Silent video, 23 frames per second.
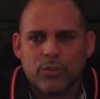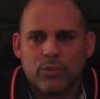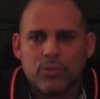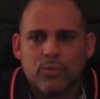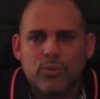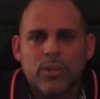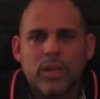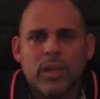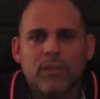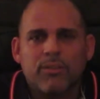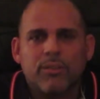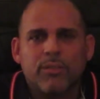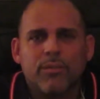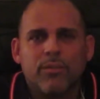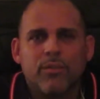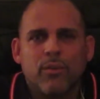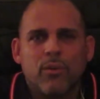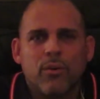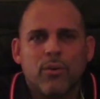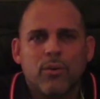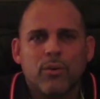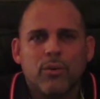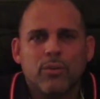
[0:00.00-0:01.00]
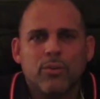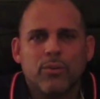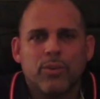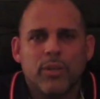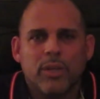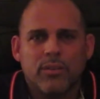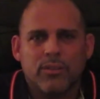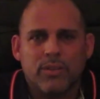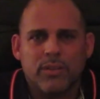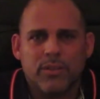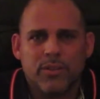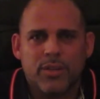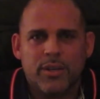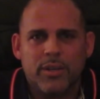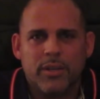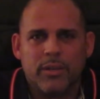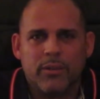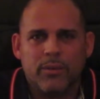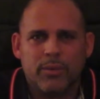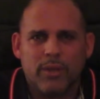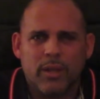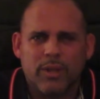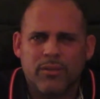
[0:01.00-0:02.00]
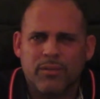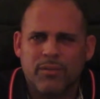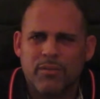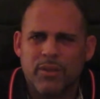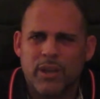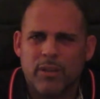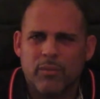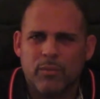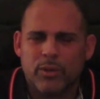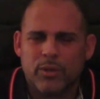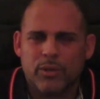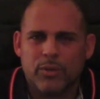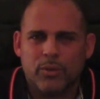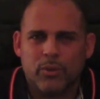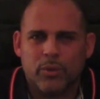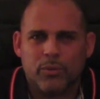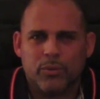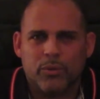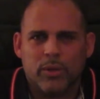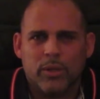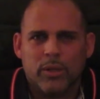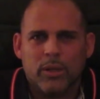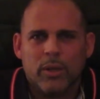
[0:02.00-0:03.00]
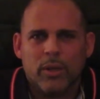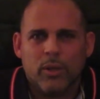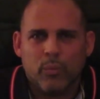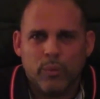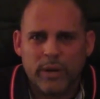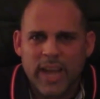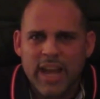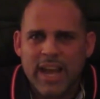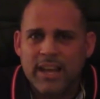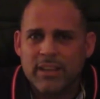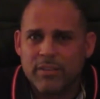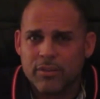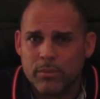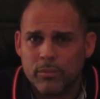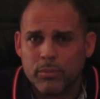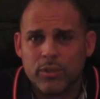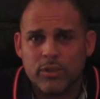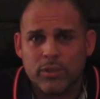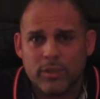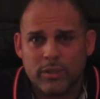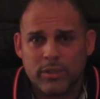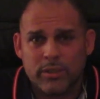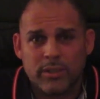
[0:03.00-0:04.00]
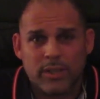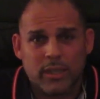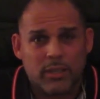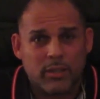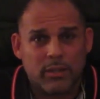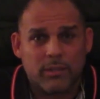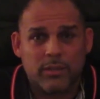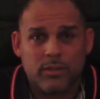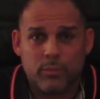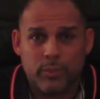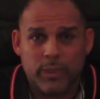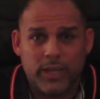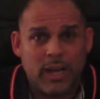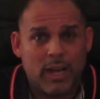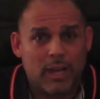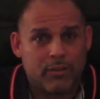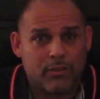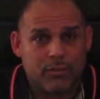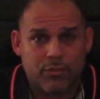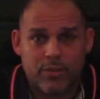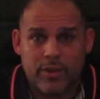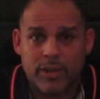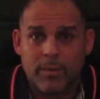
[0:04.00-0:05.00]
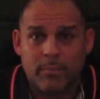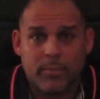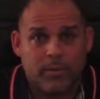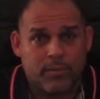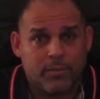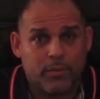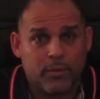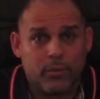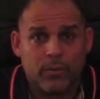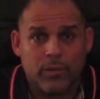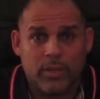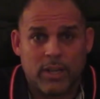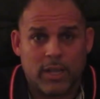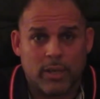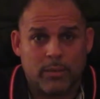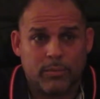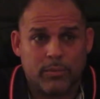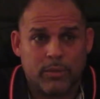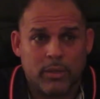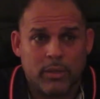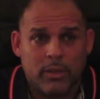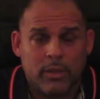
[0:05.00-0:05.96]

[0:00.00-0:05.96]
2004, 2003, 2005, one of those. We had some good contenders. We got scraped a few times.